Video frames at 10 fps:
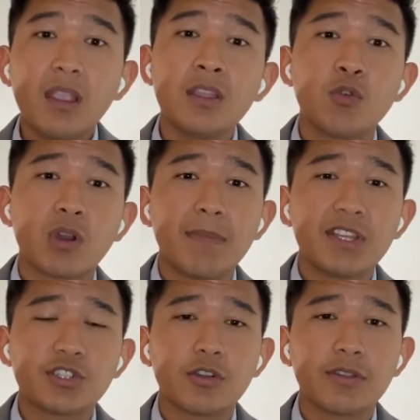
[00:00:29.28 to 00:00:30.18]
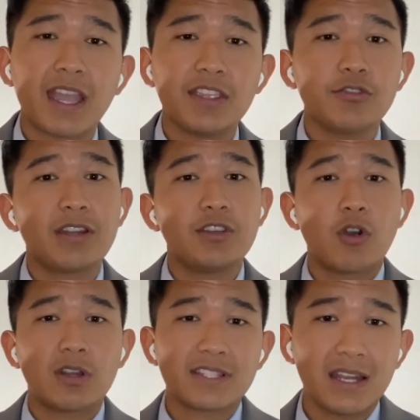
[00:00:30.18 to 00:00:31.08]
you wanna make sure that you get a
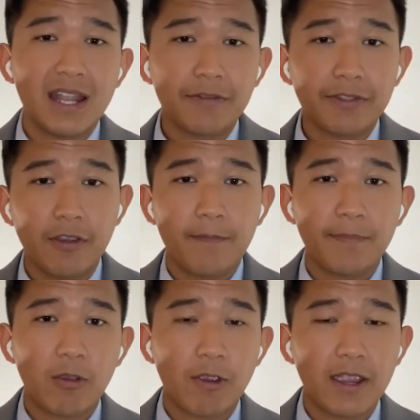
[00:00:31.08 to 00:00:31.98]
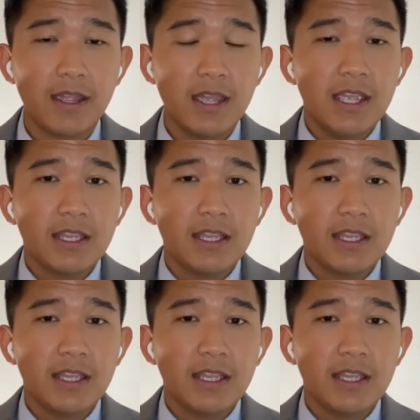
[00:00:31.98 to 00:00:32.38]
yard sign out there, all right?